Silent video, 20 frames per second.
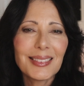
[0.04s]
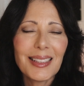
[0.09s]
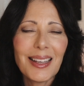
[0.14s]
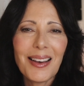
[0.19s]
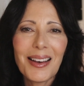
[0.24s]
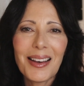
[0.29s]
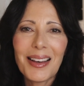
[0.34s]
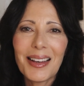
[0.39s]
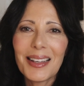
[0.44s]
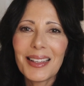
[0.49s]

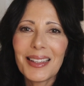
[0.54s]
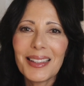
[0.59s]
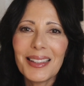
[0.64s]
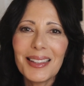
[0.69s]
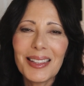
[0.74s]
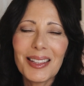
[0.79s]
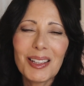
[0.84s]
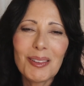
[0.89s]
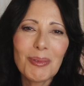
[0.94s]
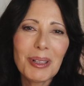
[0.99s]
Hi,
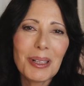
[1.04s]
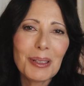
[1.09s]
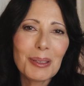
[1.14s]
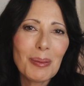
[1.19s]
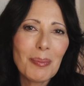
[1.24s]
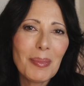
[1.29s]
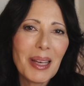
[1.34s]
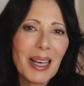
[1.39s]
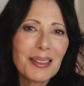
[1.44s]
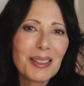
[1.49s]
and
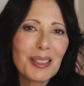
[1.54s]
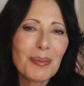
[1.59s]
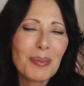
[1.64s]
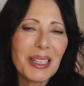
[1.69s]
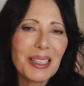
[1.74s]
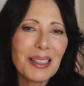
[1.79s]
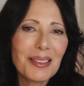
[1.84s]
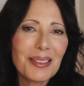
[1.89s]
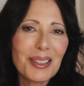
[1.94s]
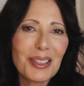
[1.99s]
welcome back to
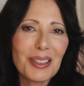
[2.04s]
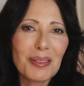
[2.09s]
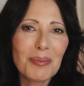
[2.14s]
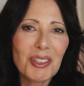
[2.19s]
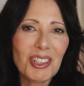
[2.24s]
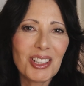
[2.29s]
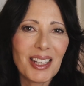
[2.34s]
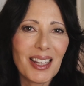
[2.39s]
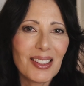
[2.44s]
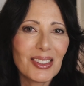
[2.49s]
my YouTube
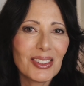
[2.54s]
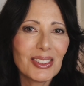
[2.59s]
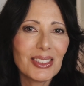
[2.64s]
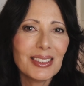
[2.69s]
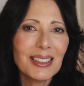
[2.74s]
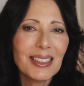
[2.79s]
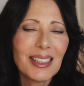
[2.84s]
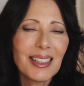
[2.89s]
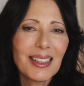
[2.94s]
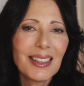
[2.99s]

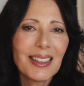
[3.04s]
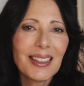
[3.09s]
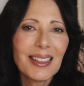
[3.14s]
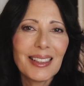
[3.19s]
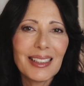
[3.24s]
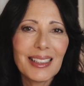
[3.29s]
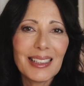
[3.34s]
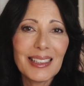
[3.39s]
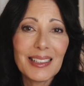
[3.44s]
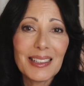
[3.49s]
channel.
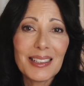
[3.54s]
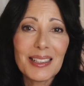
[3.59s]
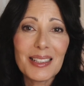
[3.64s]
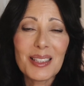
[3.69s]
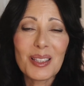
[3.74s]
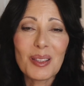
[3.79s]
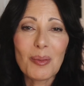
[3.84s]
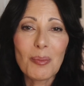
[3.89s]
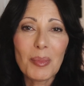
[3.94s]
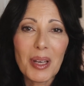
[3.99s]
It
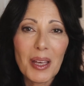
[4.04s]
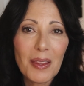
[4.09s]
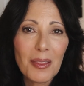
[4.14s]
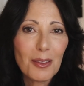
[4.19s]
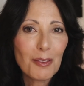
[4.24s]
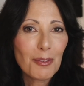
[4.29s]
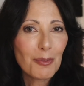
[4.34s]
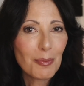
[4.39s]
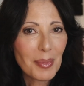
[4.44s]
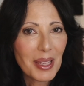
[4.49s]
is the month
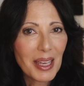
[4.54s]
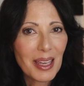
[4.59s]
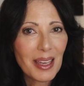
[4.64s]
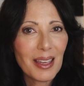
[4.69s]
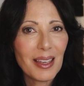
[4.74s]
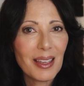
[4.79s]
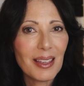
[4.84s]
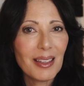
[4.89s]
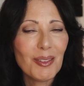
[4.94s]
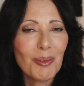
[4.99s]
of
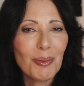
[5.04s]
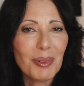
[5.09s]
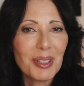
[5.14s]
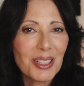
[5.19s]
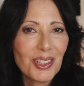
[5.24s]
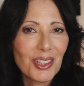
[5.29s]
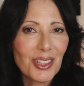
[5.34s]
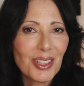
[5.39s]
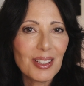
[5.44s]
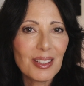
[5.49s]
May,
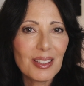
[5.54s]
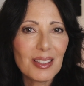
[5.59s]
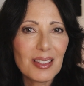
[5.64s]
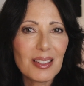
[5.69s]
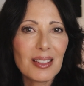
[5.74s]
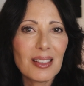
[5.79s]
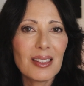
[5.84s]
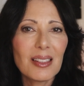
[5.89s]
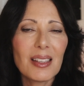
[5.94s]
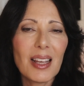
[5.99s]
which
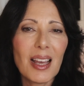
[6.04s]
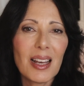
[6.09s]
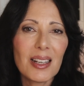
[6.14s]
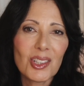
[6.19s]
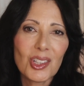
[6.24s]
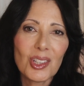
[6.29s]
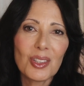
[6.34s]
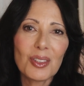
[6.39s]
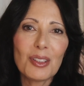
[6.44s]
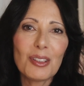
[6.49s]
is
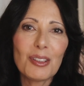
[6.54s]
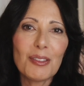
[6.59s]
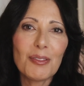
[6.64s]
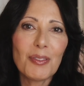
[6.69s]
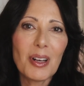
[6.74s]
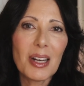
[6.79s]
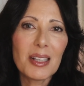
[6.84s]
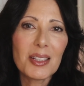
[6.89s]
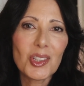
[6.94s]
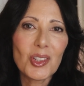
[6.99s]
National
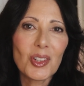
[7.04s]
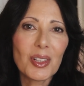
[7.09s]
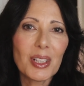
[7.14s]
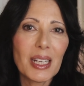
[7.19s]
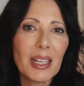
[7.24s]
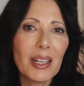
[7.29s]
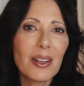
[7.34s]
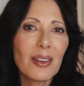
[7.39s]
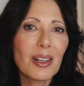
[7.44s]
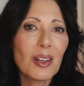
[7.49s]
Foster
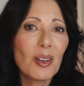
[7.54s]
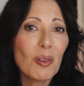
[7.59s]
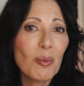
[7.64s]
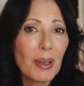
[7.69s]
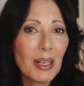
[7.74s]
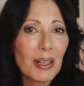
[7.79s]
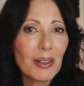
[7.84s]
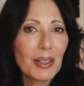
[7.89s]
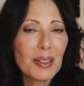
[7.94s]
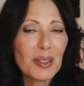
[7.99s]
Care
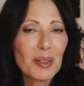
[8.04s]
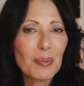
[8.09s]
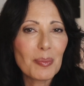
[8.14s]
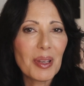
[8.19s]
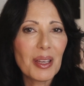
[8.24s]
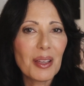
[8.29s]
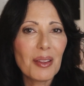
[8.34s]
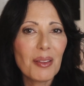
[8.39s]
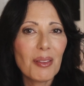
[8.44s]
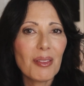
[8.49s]
Awareness
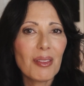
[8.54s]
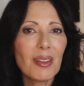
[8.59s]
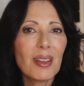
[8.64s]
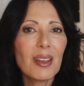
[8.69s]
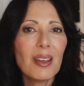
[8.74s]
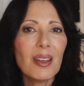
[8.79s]
Month